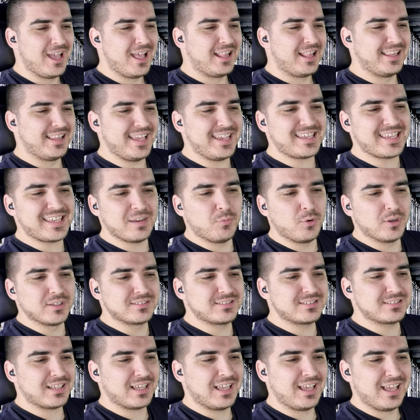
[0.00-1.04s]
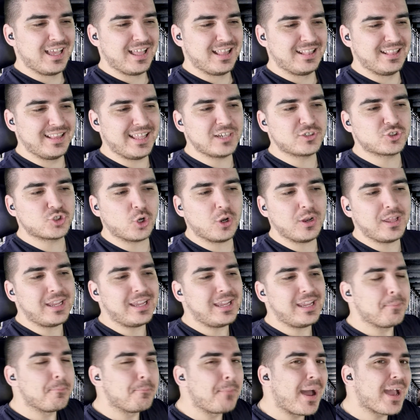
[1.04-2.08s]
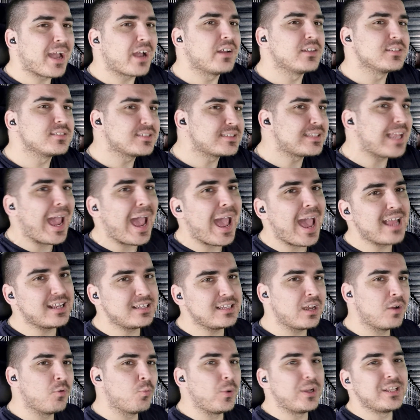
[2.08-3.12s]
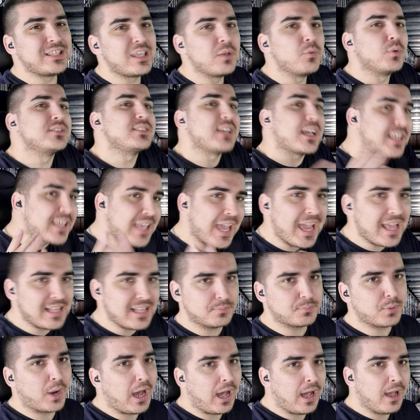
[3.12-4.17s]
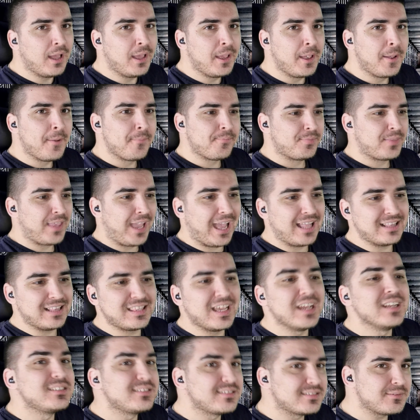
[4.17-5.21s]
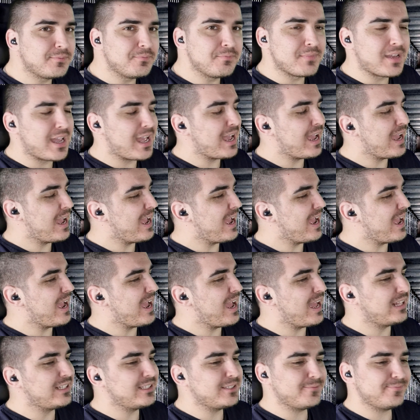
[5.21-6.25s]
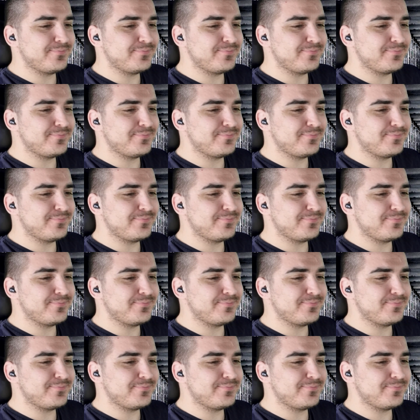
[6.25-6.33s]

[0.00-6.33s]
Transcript: Lincoln was literally Michael's dad when he was a kid, bro. And this man...